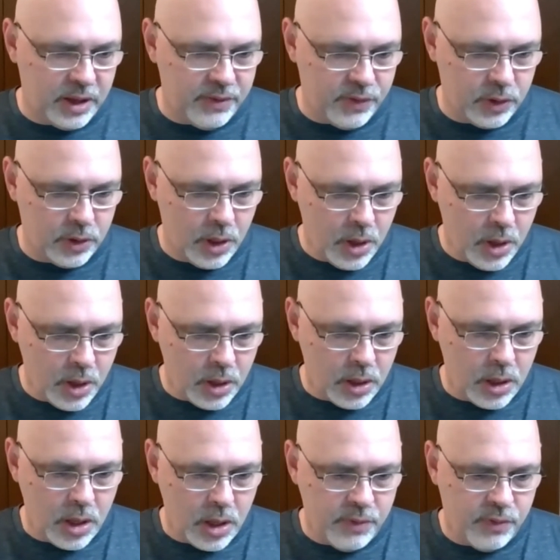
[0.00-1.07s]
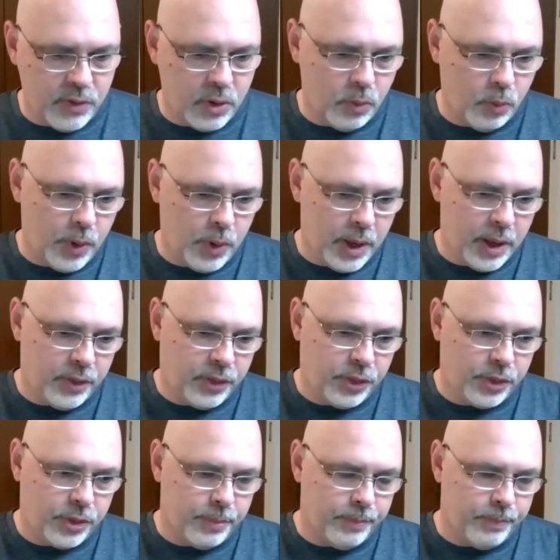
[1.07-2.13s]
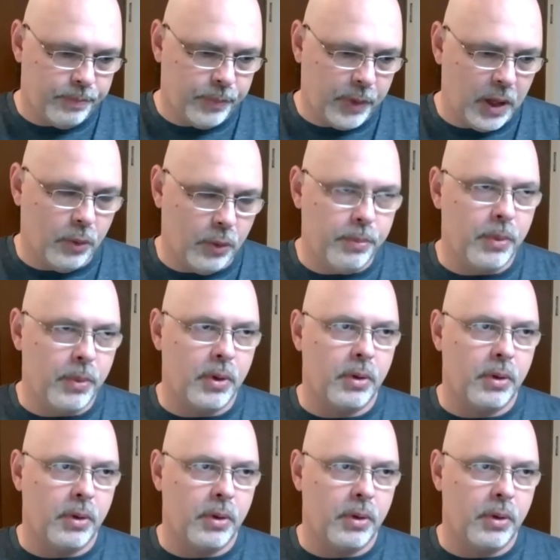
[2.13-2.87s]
even with, you know,